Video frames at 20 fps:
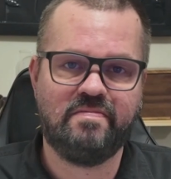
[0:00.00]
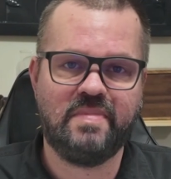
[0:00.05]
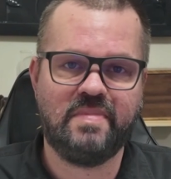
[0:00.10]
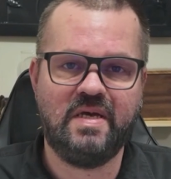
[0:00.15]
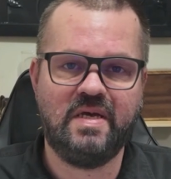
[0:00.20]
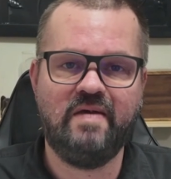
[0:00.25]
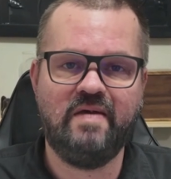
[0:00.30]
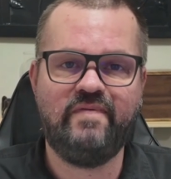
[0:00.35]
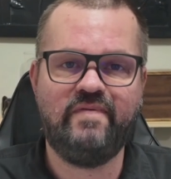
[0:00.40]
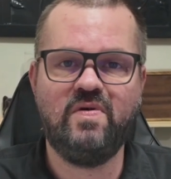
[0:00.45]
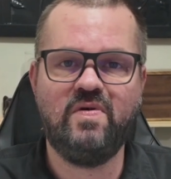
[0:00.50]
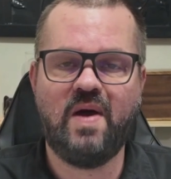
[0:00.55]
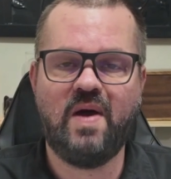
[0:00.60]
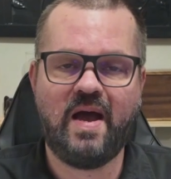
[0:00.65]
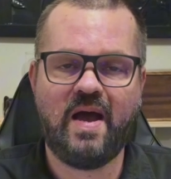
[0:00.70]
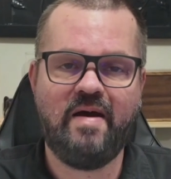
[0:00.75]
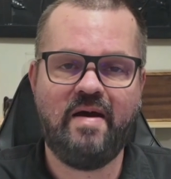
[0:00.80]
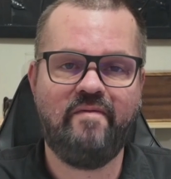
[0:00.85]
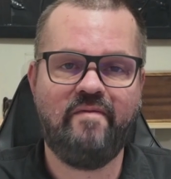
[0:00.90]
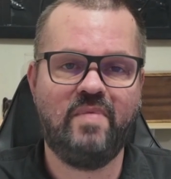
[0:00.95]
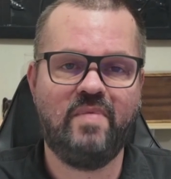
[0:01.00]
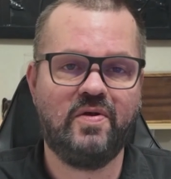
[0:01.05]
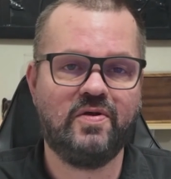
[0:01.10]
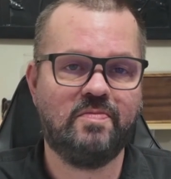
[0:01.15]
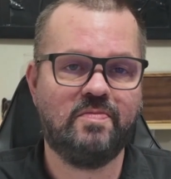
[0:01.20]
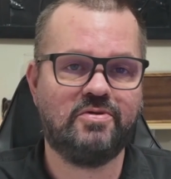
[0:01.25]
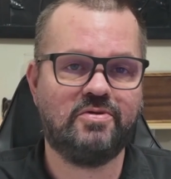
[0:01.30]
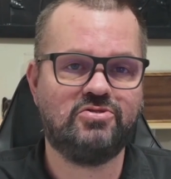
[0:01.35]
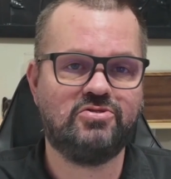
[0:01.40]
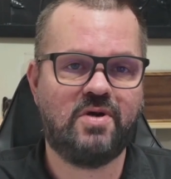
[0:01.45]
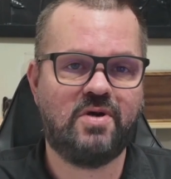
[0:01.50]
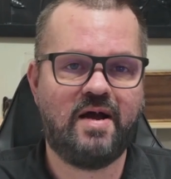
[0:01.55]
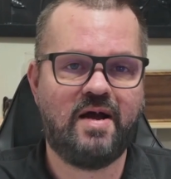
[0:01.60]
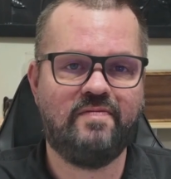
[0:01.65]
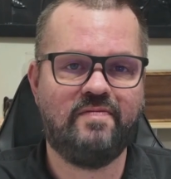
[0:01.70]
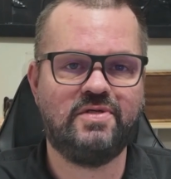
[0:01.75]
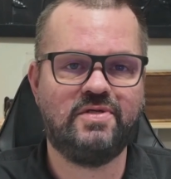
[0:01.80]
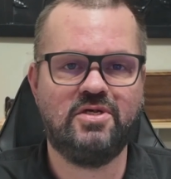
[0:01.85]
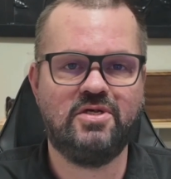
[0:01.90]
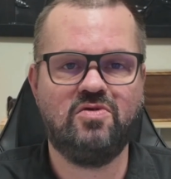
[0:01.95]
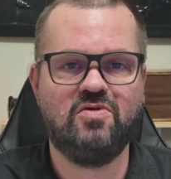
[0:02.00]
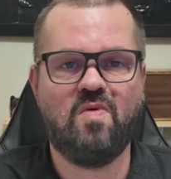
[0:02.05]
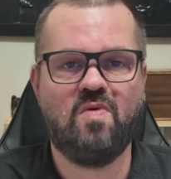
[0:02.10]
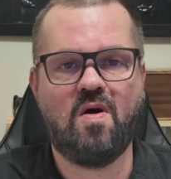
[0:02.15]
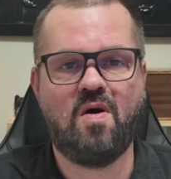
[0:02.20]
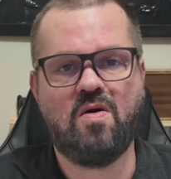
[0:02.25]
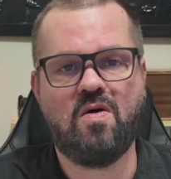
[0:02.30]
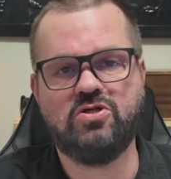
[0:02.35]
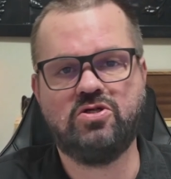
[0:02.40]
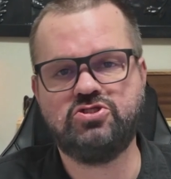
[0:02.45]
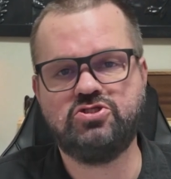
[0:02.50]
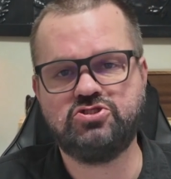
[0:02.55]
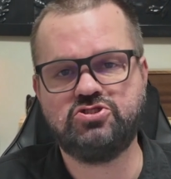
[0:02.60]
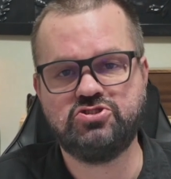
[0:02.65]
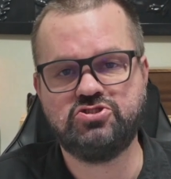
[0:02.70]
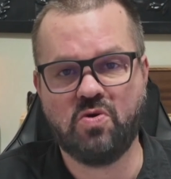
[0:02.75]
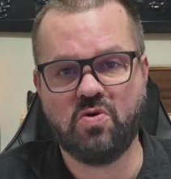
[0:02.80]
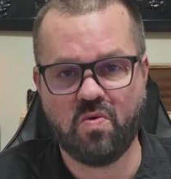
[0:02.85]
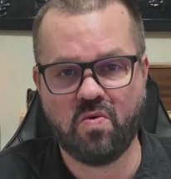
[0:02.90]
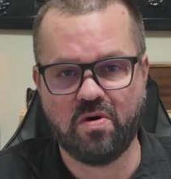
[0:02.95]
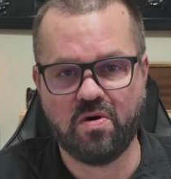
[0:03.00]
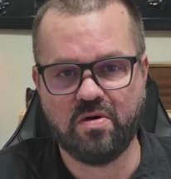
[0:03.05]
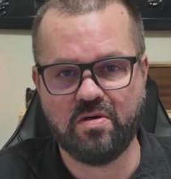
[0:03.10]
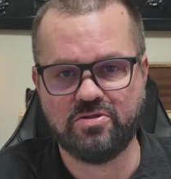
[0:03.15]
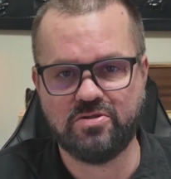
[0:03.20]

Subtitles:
If you have multiple drives and you are sure